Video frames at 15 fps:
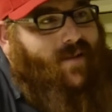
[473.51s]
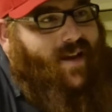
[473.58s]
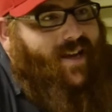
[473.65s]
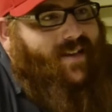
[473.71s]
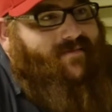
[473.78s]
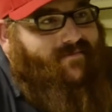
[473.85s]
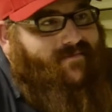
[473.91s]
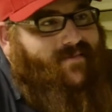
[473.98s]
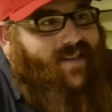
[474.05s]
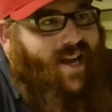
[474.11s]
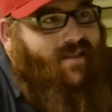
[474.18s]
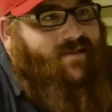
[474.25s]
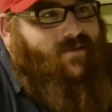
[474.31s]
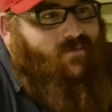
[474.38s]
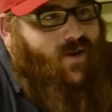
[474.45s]
I just
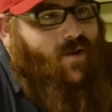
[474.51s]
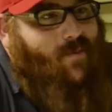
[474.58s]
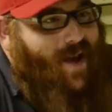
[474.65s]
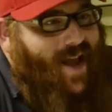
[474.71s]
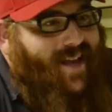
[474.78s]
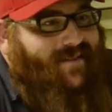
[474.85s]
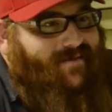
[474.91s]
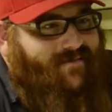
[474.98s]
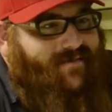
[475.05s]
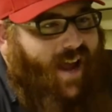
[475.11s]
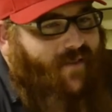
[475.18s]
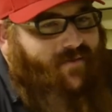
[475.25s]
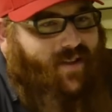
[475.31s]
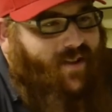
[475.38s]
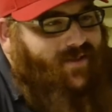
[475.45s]
it was real bad.
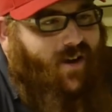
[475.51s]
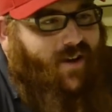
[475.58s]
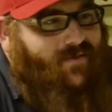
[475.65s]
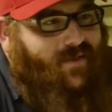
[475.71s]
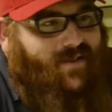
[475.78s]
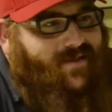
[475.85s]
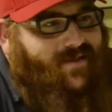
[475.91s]
I felt awful.